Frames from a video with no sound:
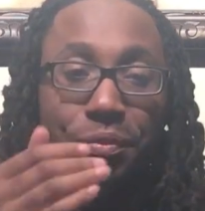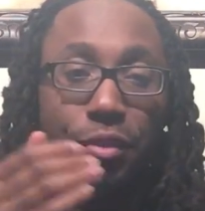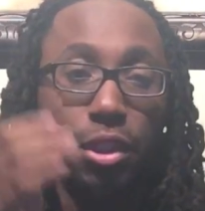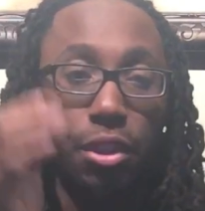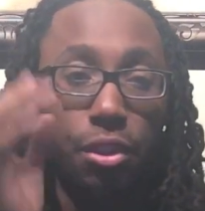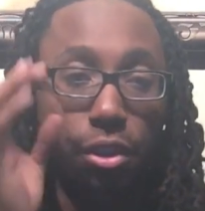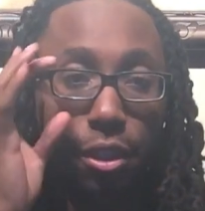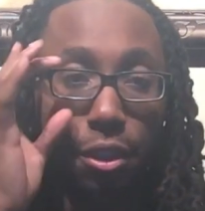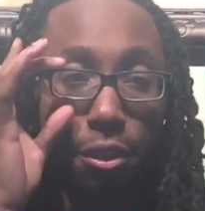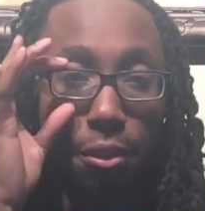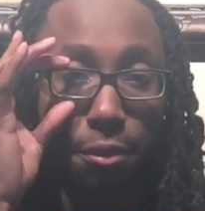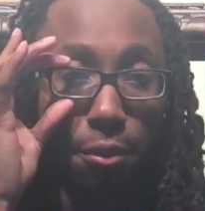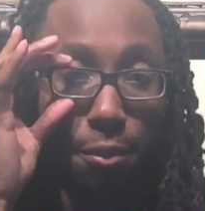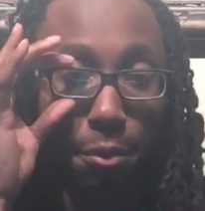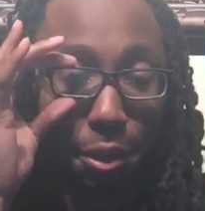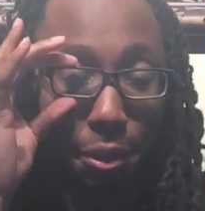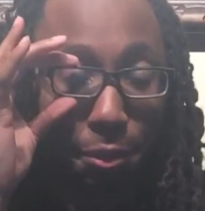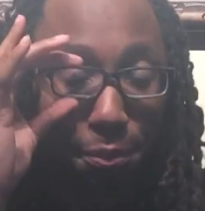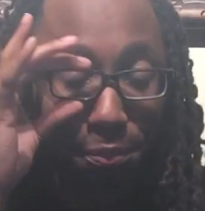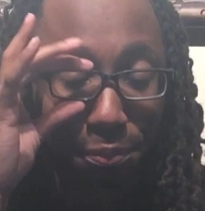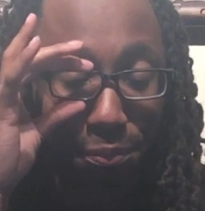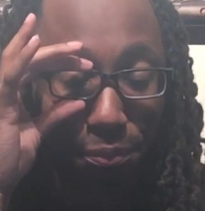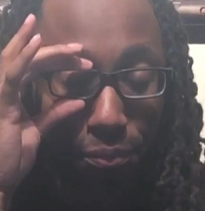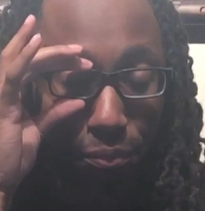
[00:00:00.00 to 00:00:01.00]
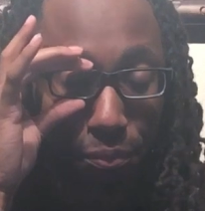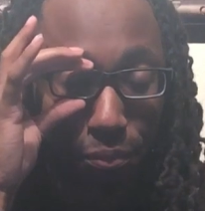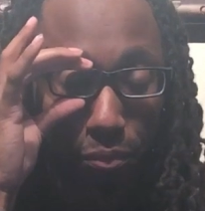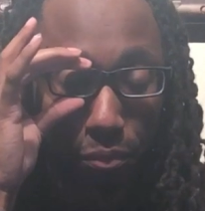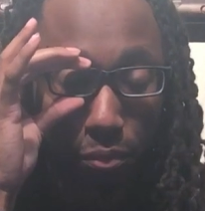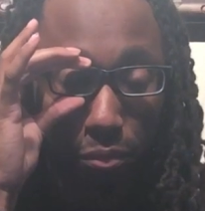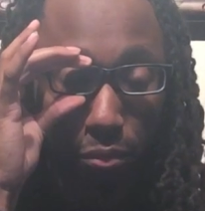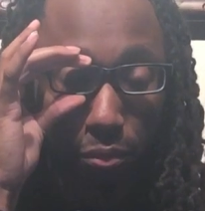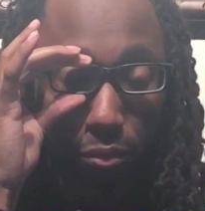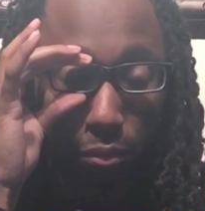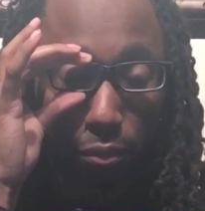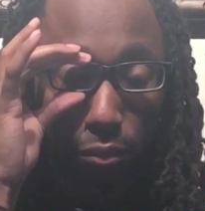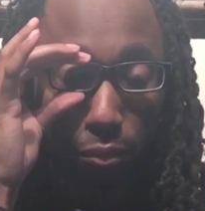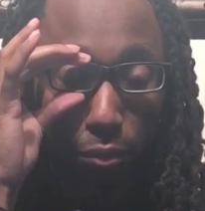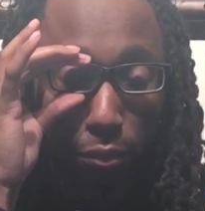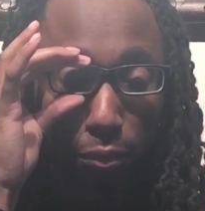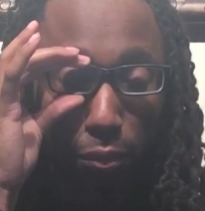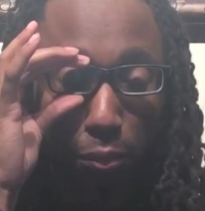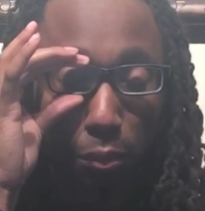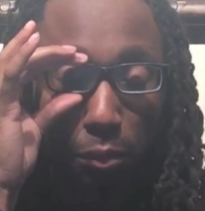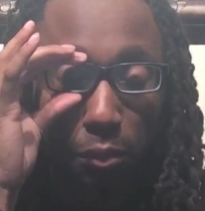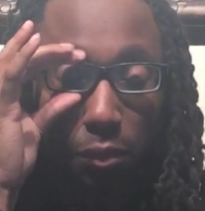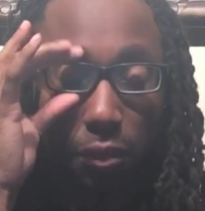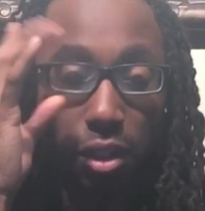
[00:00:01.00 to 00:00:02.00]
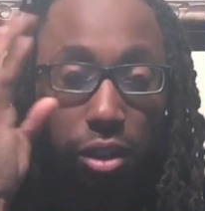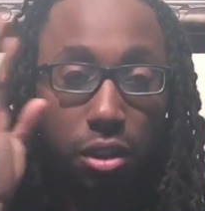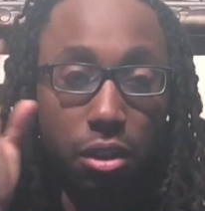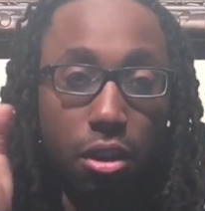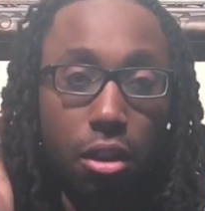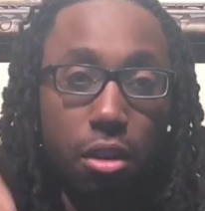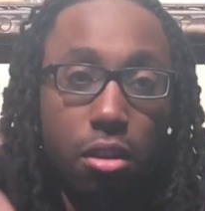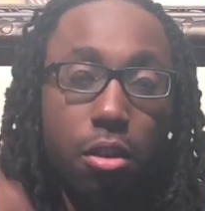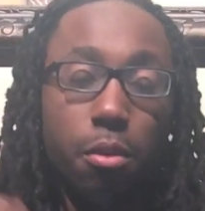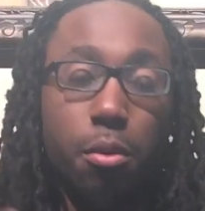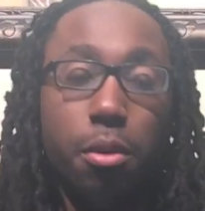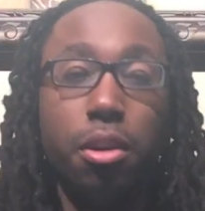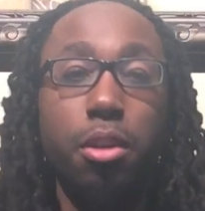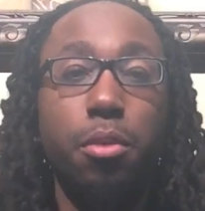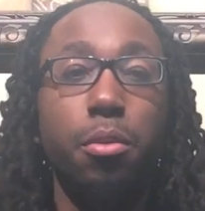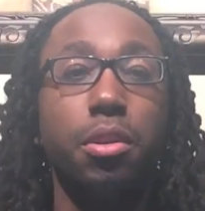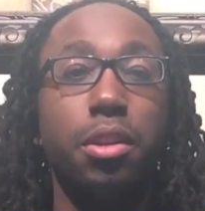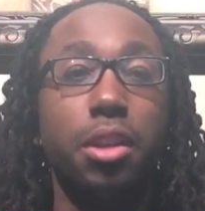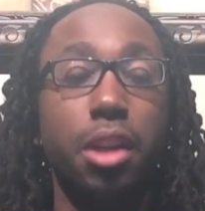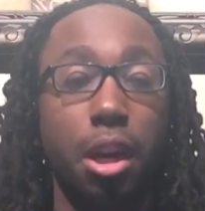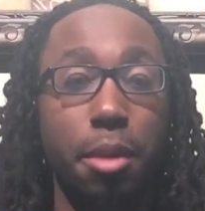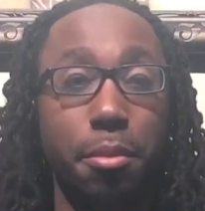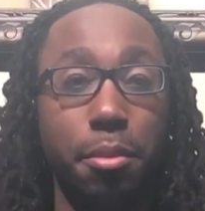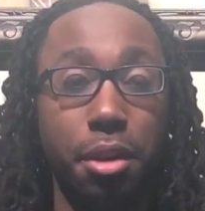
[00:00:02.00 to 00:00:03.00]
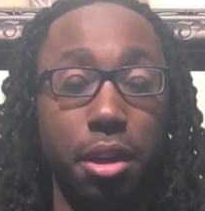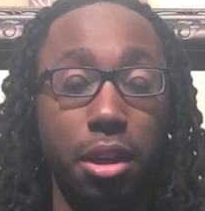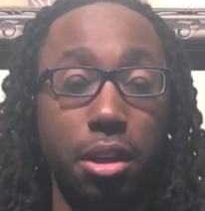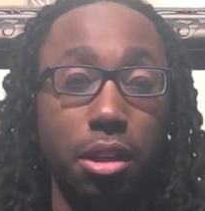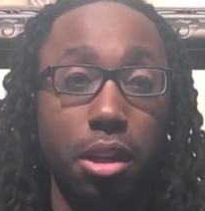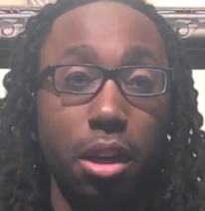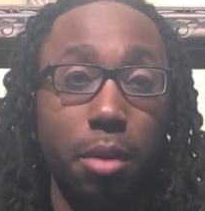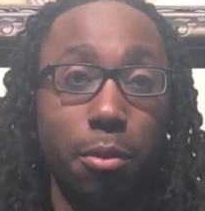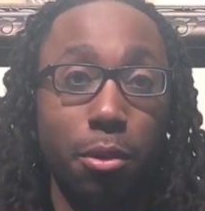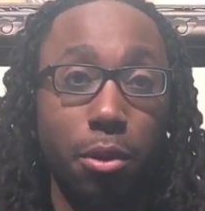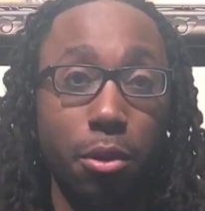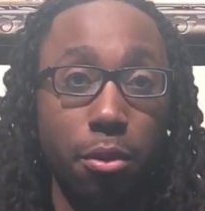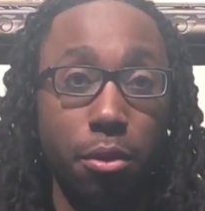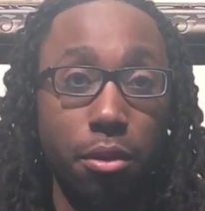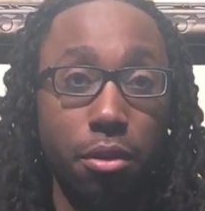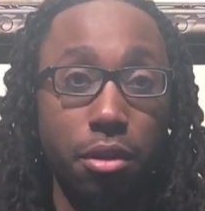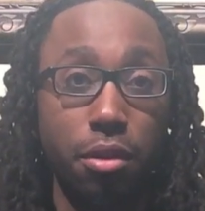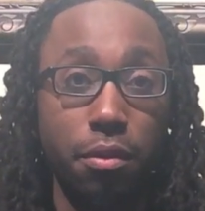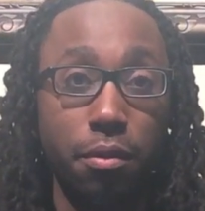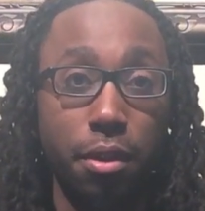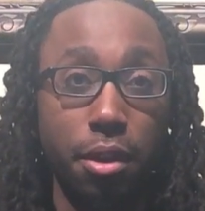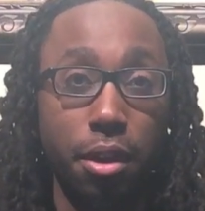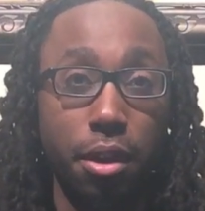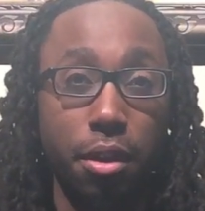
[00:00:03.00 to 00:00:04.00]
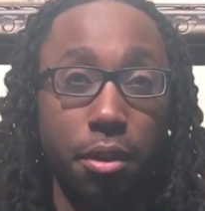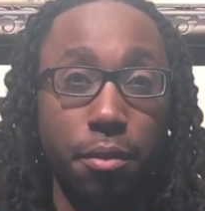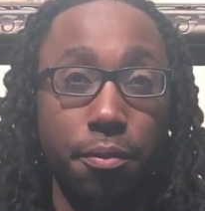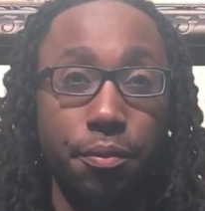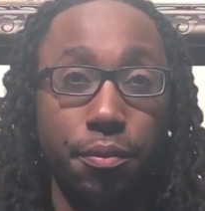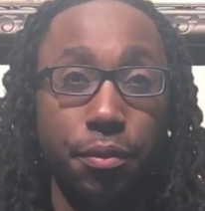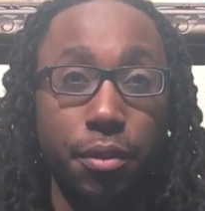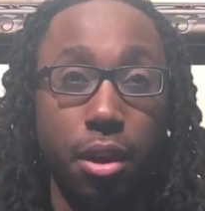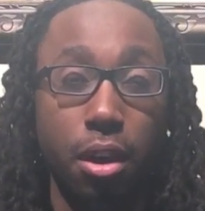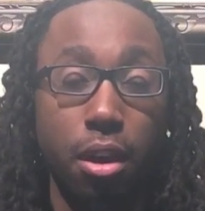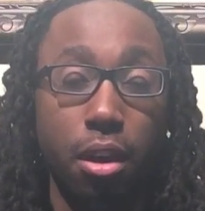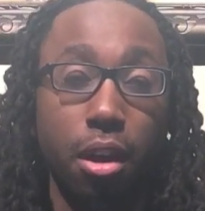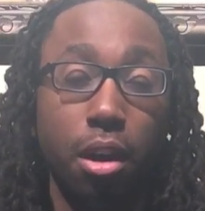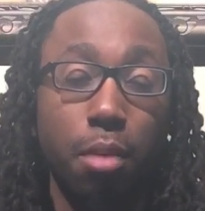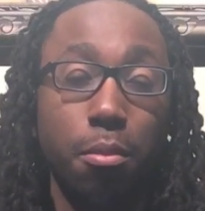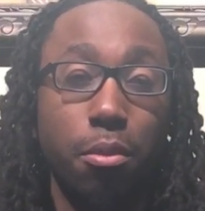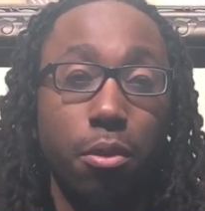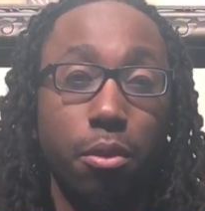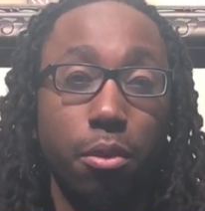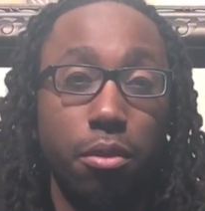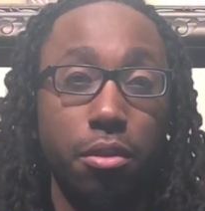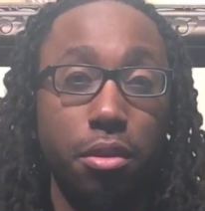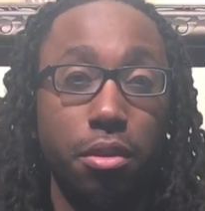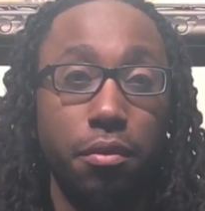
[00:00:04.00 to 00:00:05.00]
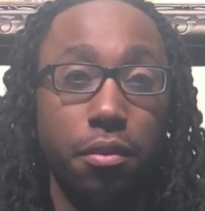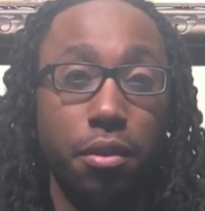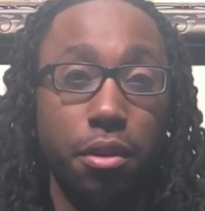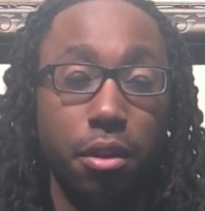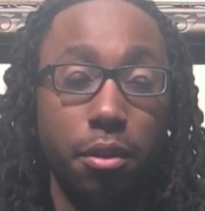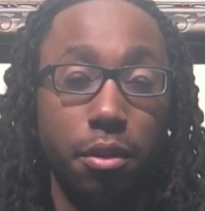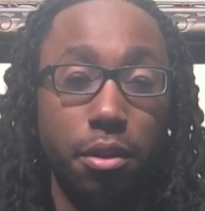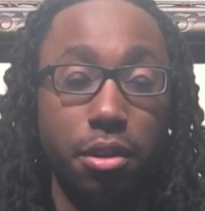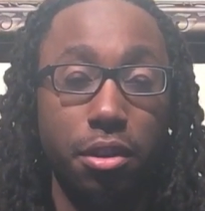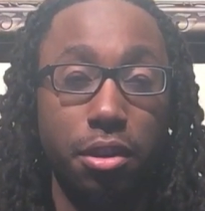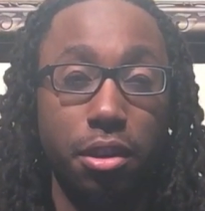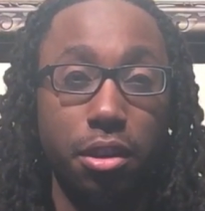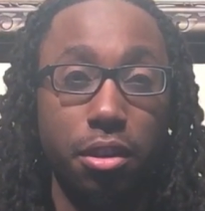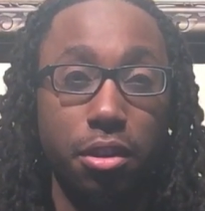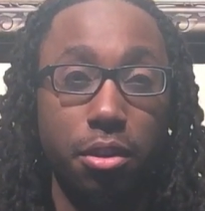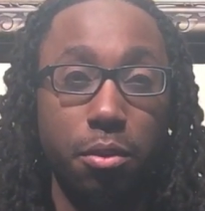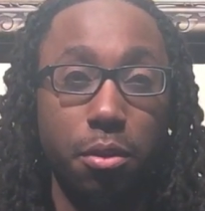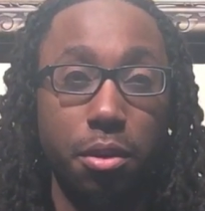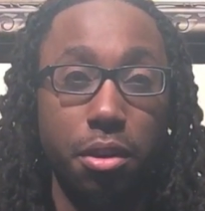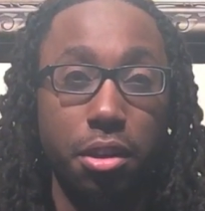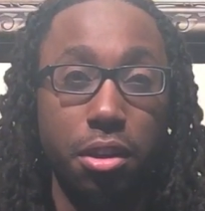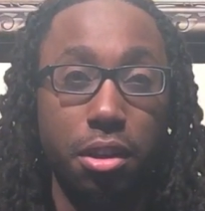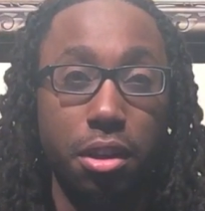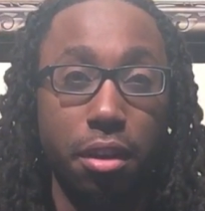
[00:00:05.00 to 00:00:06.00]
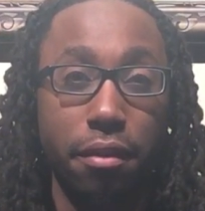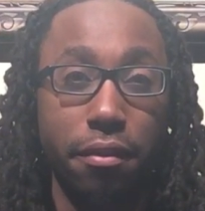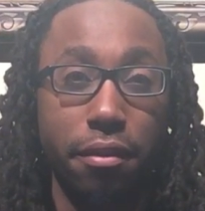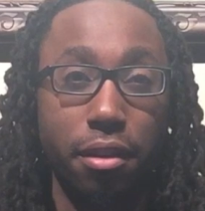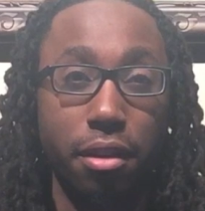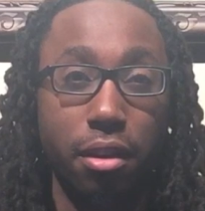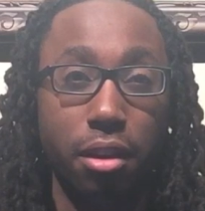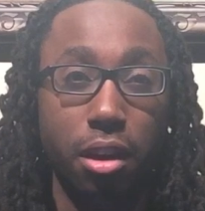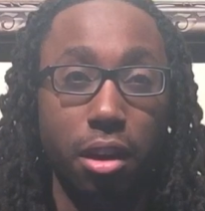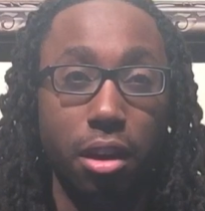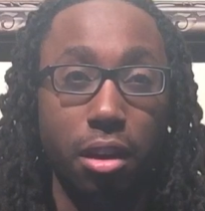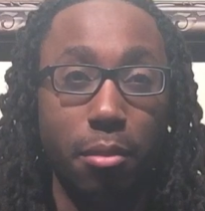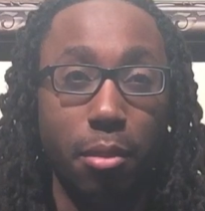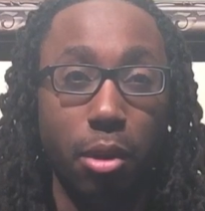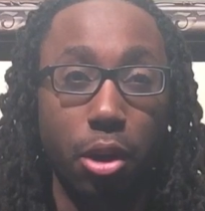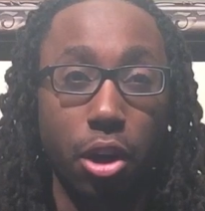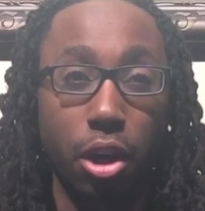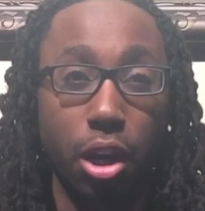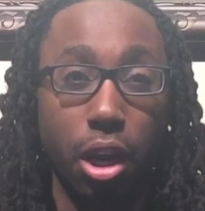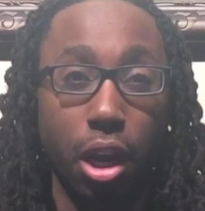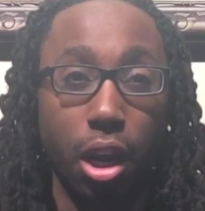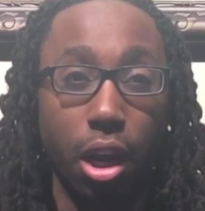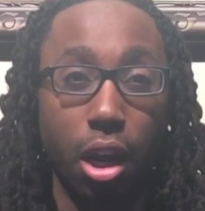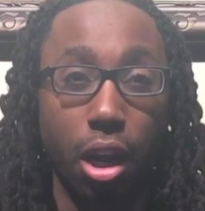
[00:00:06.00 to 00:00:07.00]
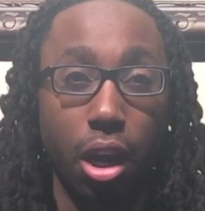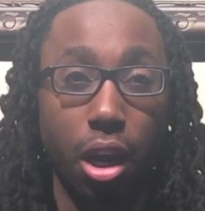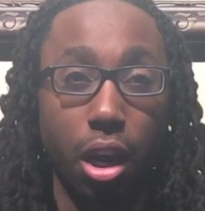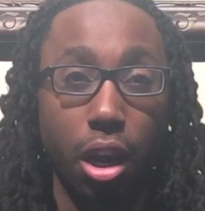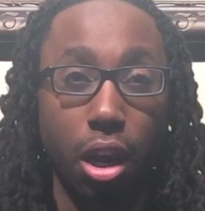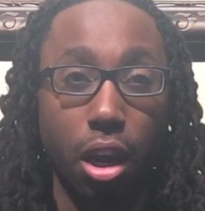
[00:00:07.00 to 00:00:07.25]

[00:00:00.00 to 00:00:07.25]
Excuse me. Y'all wanna know what time it is that I'm recording this video? I'm recording this video at 6:27 in the morning.